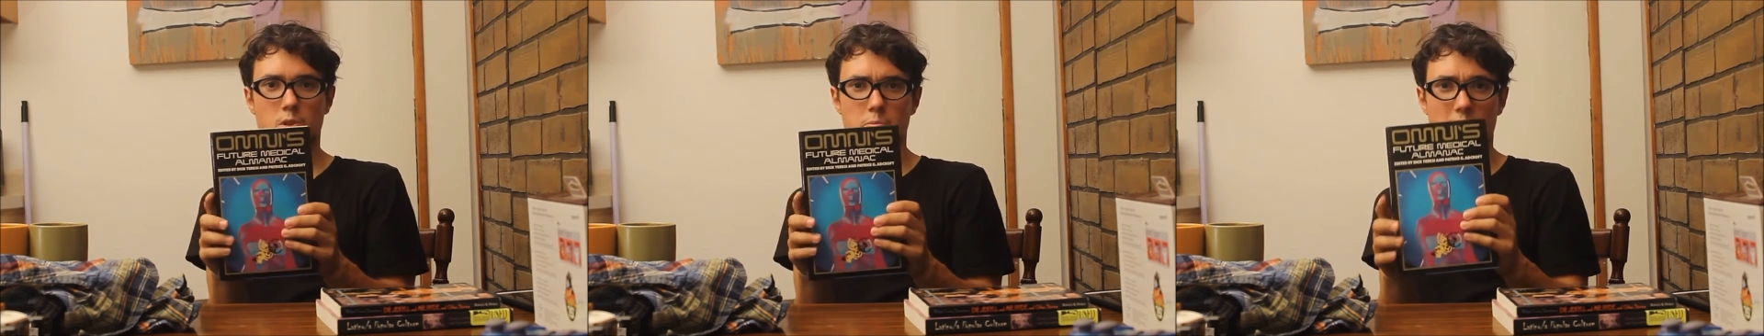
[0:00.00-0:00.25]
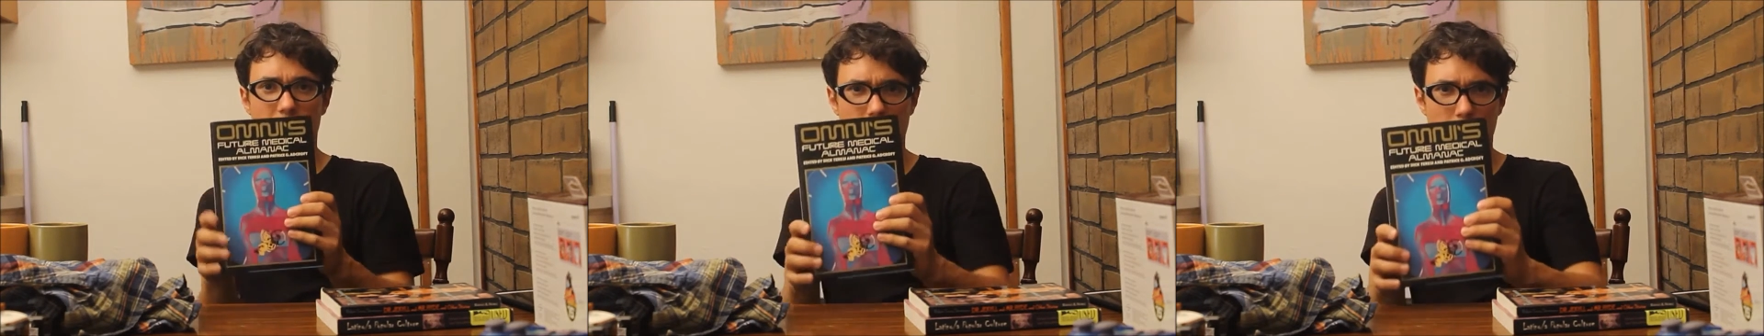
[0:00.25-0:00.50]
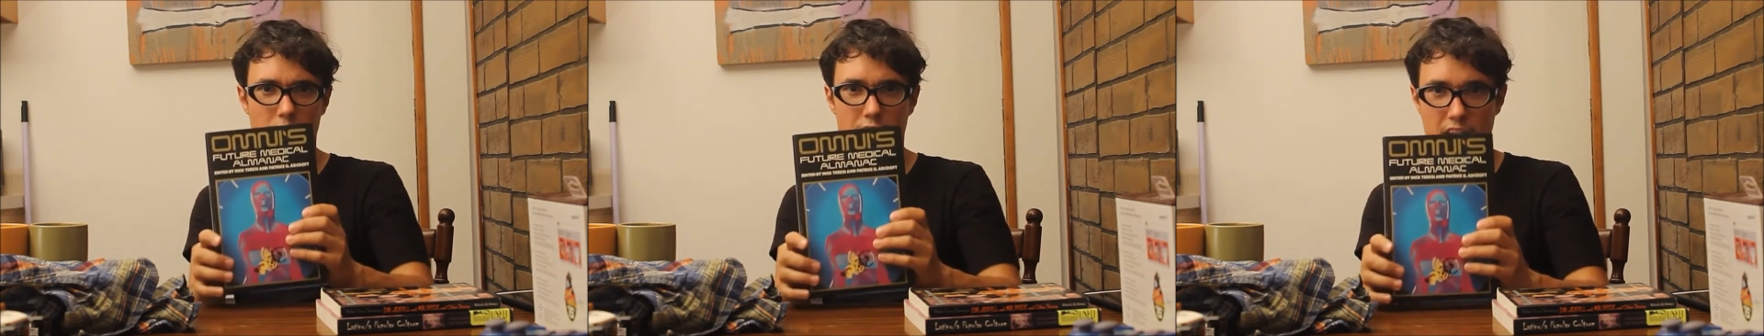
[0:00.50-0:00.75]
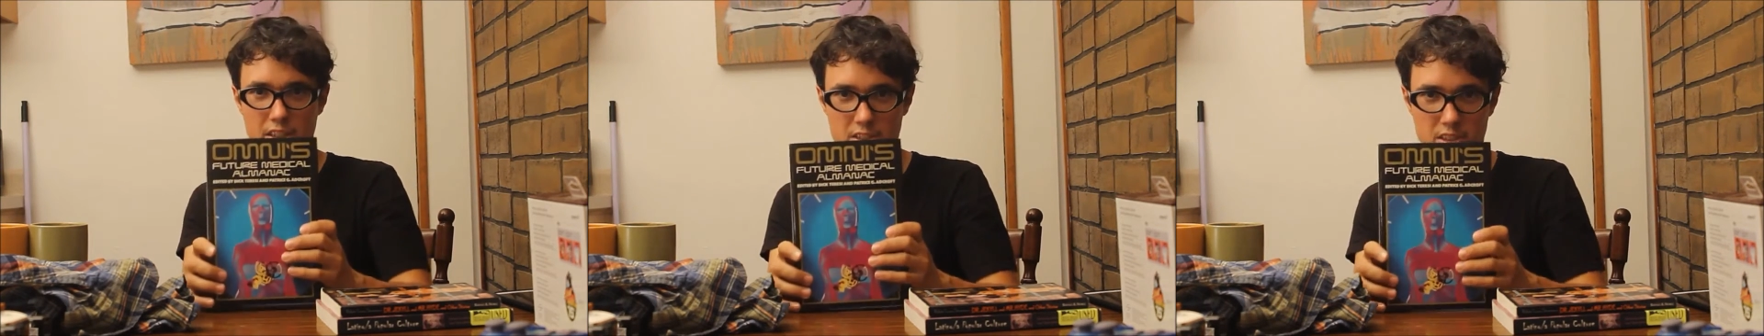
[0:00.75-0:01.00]
medical
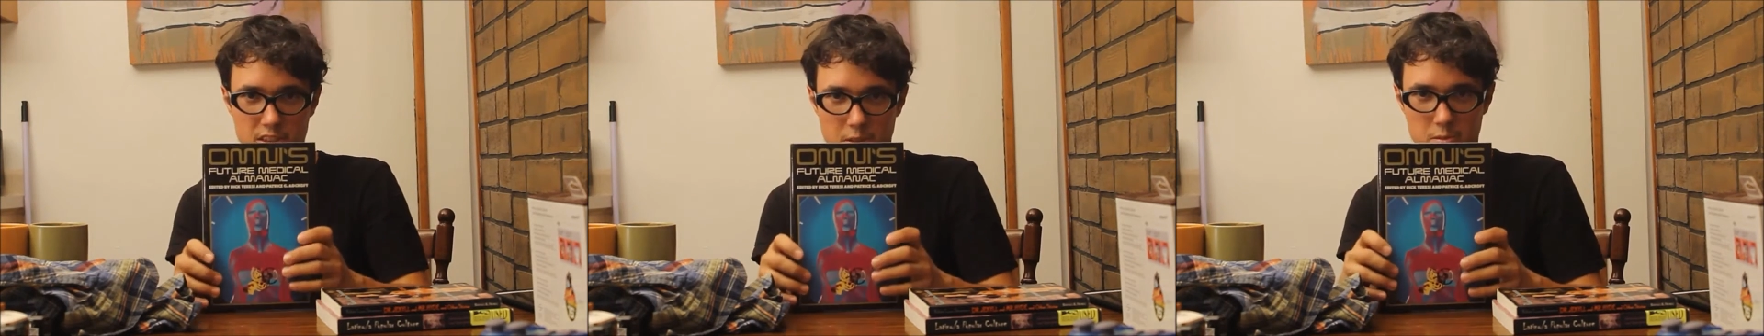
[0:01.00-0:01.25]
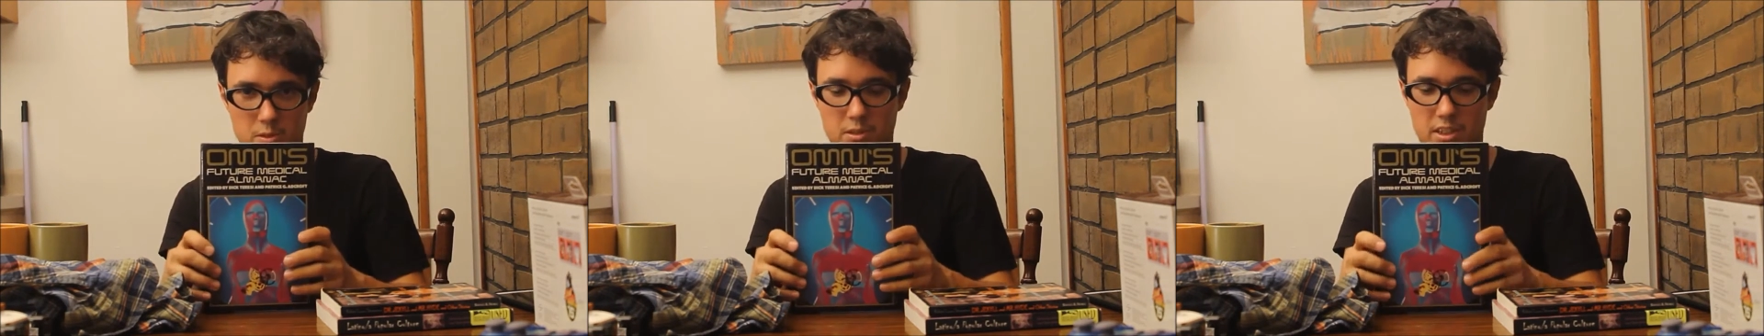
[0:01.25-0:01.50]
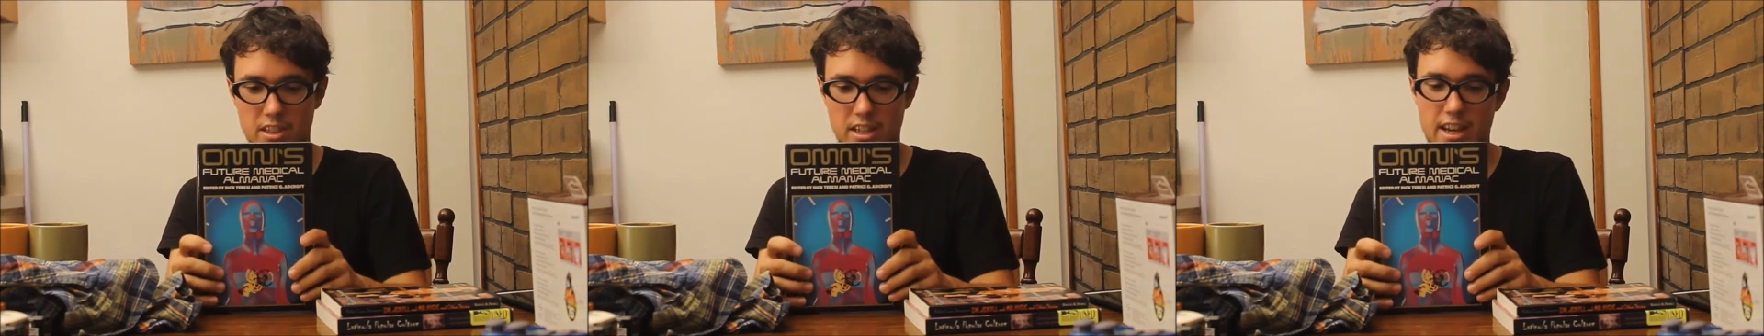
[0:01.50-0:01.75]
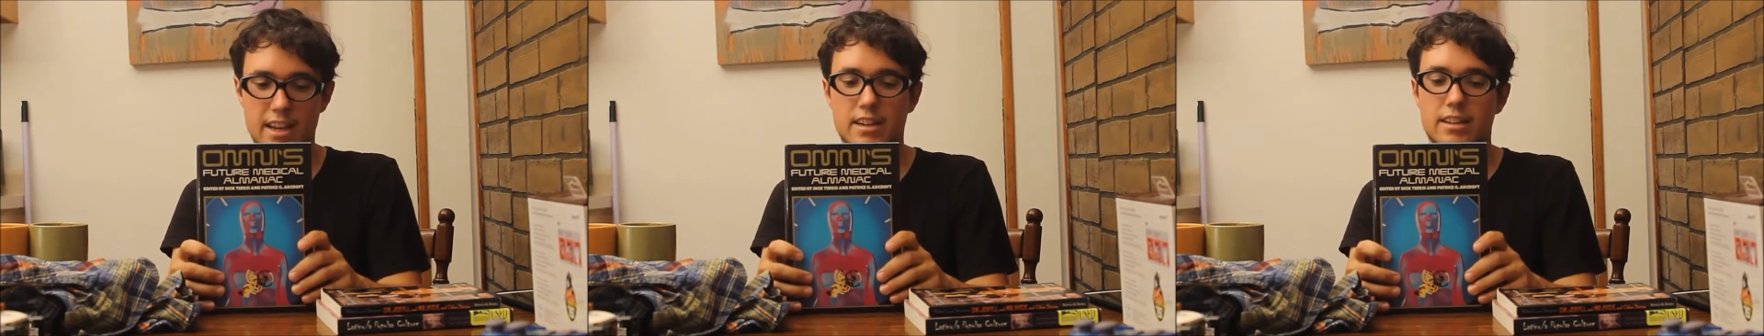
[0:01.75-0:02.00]
advances that was written in the
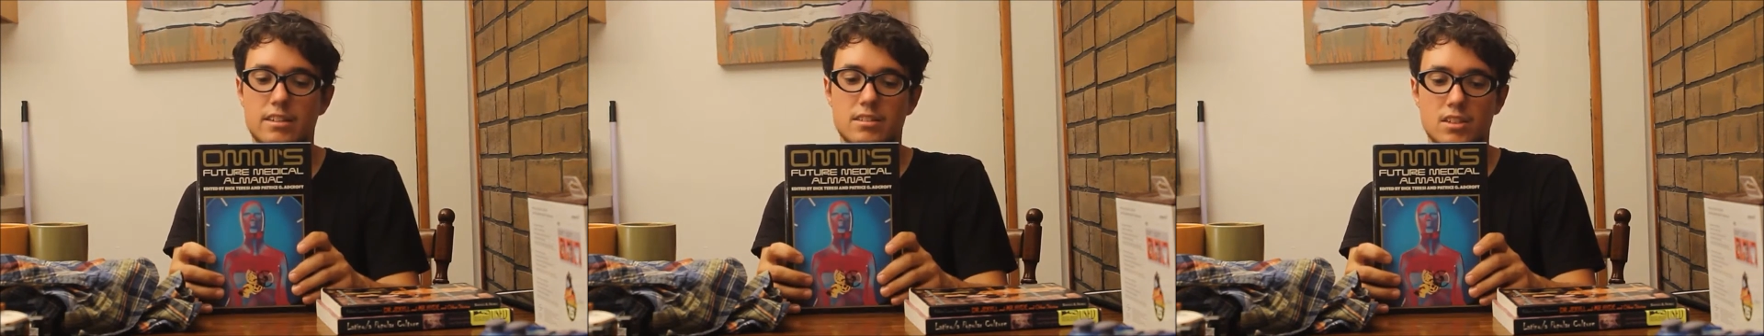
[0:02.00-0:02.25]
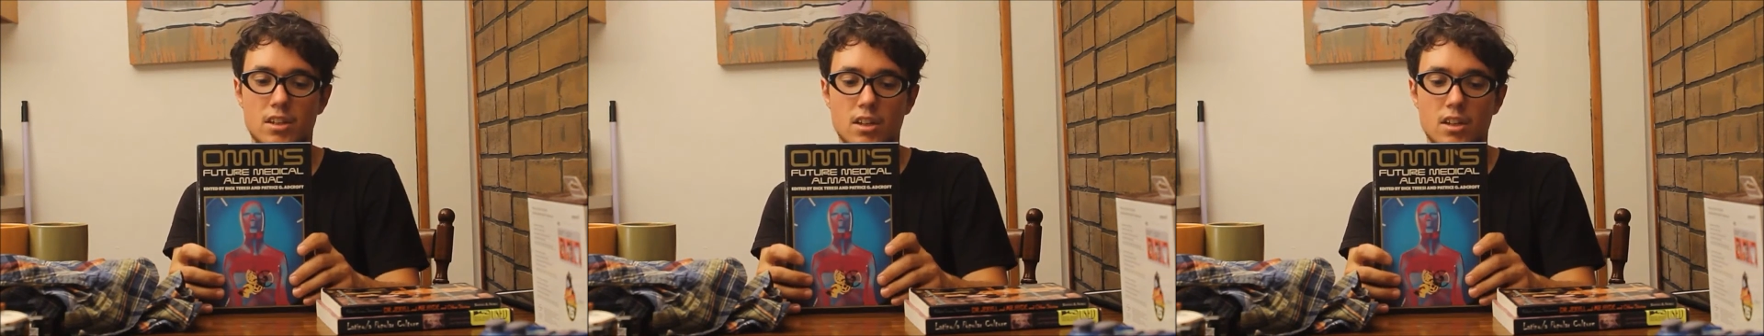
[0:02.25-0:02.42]
80s.